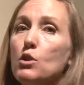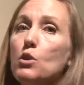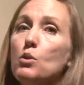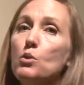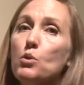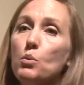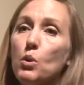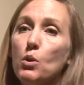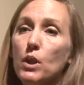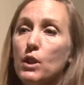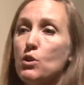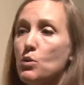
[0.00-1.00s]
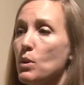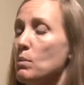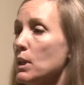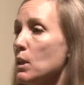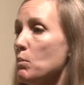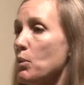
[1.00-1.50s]
Canoes were
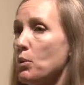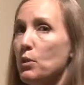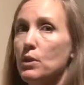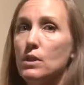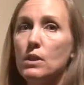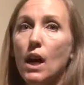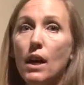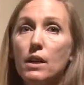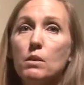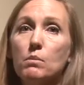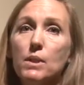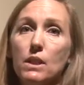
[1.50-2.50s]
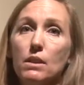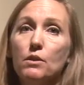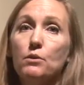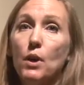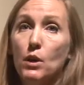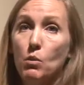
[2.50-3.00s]
extremely important items
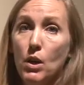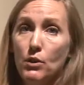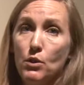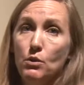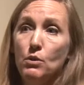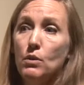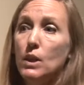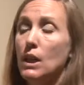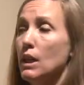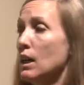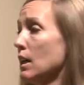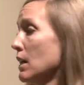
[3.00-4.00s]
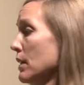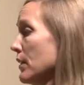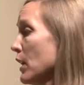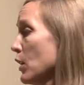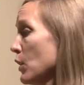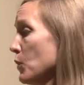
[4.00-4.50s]
in Vanuatu. Uh,
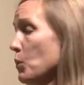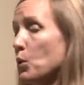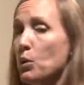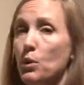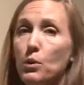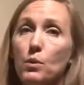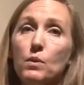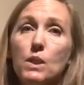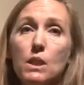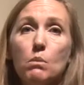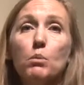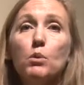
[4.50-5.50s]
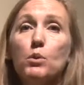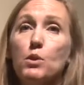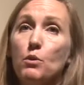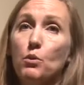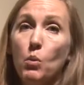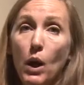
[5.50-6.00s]
they were symbols
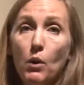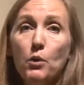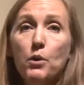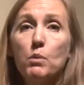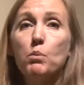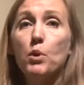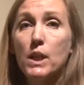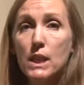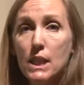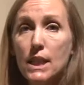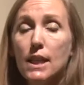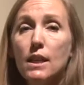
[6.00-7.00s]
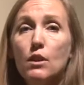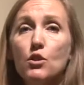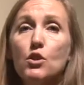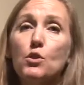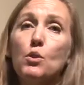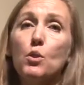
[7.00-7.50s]
of wealth and
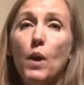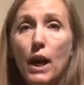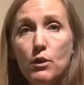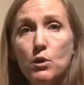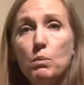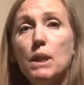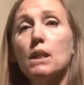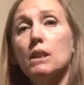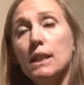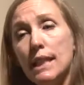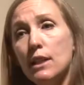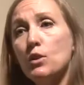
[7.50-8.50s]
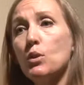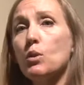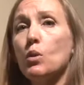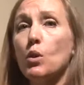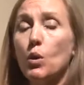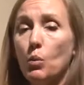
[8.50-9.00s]
prestige, so you had to be a leader
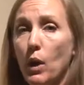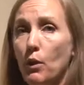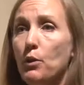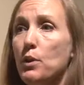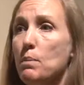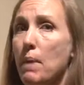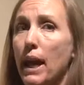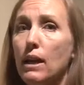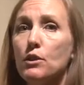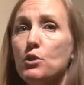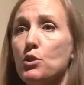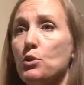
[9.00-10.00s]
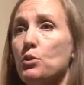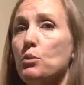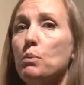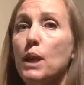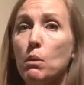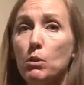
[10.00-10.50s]
or a wealthy man to
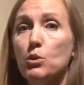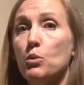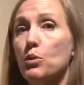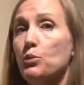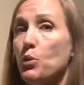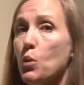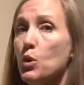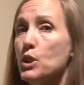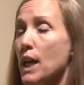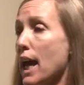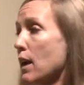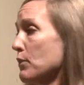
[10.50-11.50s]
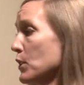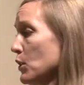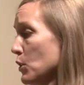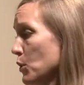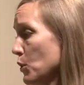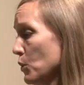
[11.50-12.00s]
be able to afford to have a
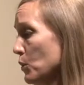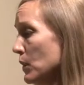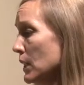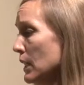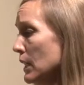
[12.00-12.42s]
canoe.